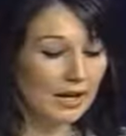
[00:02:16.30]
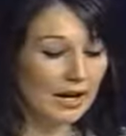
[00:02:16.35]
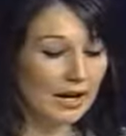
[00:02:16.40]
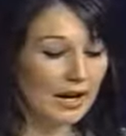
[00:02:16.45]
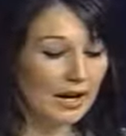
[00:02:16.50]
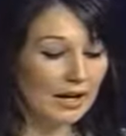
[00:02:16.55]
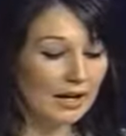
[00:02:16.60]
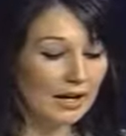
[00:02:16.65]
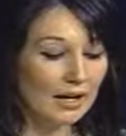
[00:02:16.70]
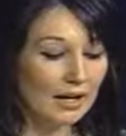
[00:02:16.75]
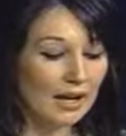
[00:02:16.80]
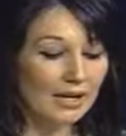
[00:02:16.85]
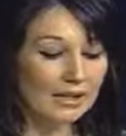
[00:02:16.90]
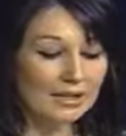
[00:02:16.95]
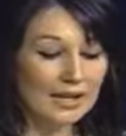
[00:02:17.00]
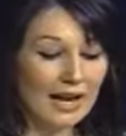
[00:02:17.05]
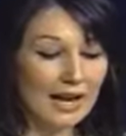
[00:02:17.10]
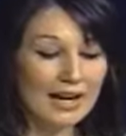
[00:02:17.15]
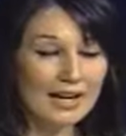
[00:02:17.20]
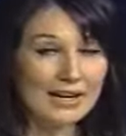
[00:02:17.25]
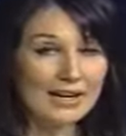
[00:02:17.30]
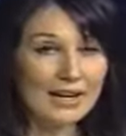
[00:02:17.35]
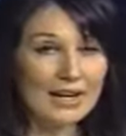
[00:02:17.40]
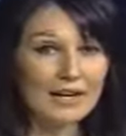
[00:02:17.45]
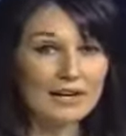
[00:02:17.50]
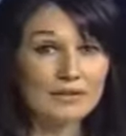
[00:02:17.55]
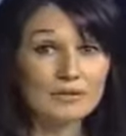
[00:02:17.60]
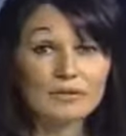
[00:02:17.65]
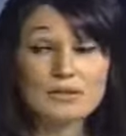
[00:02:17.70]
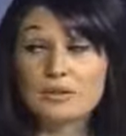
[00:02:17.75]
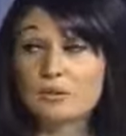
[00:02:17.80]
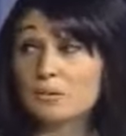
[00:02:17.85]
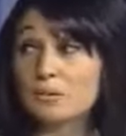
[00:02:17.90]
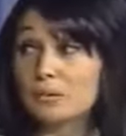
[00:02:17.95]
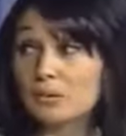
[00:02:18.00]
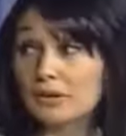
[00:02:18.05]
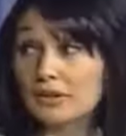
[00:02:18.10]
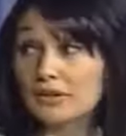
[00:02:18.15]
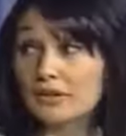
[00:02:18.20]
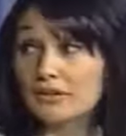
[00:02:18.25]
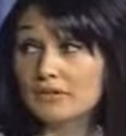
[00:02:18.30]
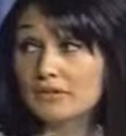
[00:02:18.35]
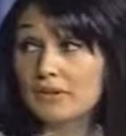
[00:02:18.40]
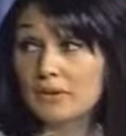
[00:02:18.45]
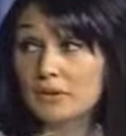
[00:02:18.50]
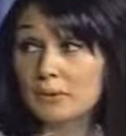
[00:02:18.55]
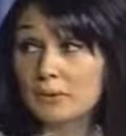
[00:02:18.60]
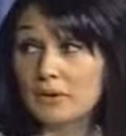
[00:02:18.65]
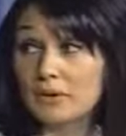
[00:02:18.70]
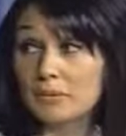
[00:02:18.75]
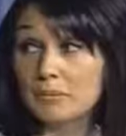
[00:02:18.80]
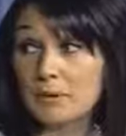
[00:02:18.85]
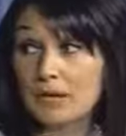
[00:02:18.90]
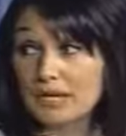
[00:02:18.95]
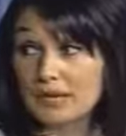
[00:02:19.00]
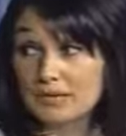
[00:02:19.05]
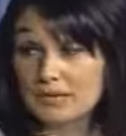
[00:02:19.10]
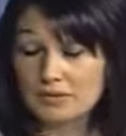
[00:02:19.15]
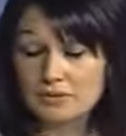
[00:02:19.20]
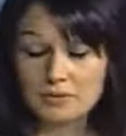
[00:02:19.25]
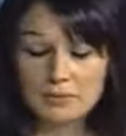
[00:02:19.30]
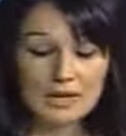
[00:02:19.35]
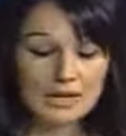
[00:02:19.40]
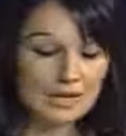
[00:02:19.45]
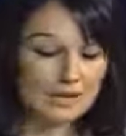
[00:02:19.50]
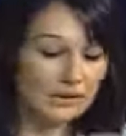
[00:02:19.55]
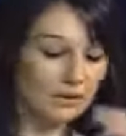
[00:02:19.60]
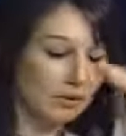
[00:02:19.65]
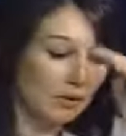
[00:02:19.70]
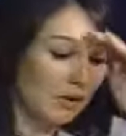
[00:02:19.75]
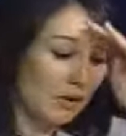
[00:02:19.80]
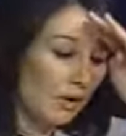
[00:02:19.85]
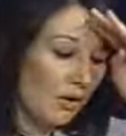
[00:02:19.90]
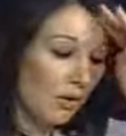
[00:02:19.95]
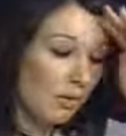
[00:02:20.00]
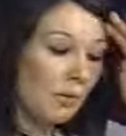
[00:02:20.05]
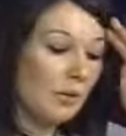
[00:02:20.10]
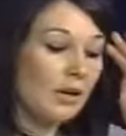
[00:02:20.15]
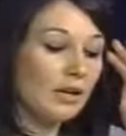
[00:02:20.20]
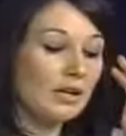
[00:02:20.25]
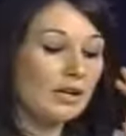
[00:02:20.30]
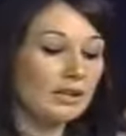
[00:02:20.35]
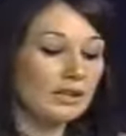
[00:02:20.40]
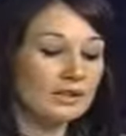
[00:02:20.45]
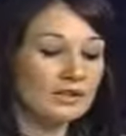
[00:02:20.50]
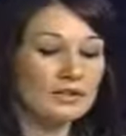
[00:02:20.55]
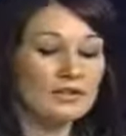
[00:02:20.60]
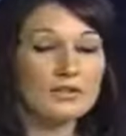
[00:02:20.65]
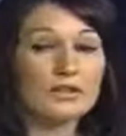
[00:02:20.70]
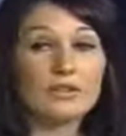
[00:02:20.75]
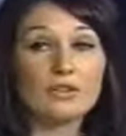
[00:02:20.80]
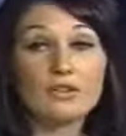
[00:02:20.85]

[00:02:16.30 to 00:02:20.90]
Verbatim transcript: uh, a lack of support from management or coworkers,